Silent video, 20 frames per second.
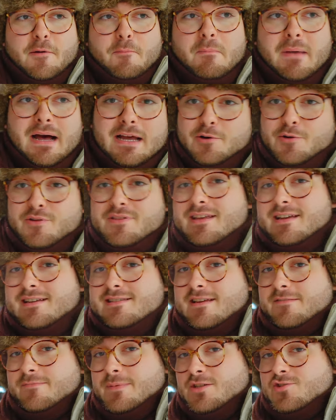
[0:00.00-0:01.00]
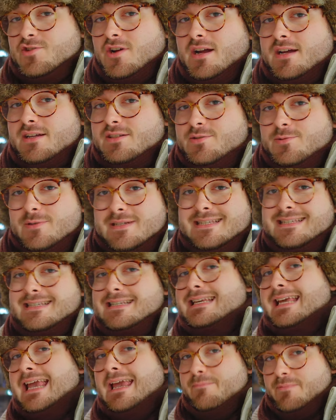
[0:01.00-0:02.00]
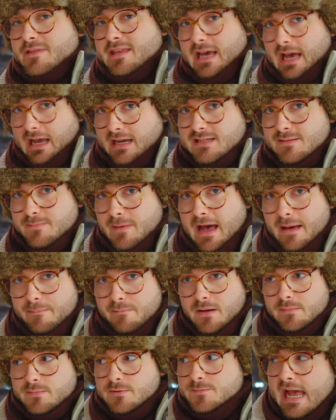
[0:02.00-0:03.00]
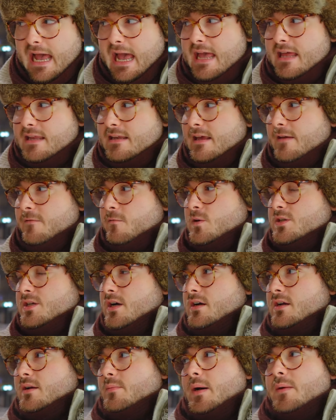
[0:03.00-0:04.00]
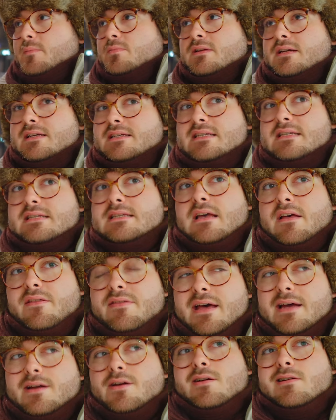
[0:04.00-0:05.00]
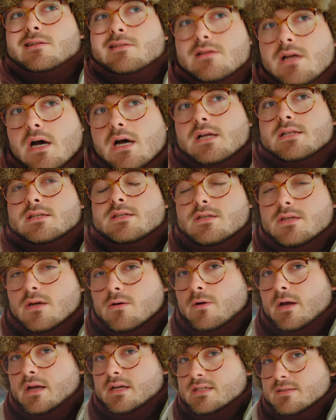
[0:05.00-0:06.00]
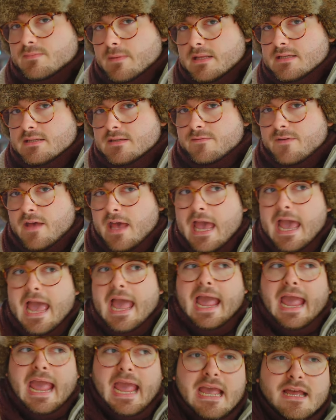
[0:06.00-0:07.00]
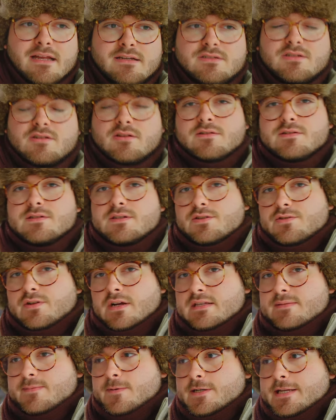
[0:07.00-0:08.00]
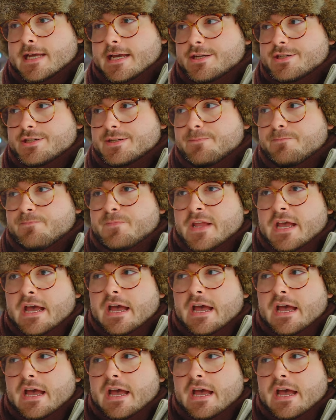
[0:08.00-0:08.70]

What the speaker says: My whole thing is I've been trying to escape the expat bubble. And if we're talking about places that are not so expensive and close to transportation,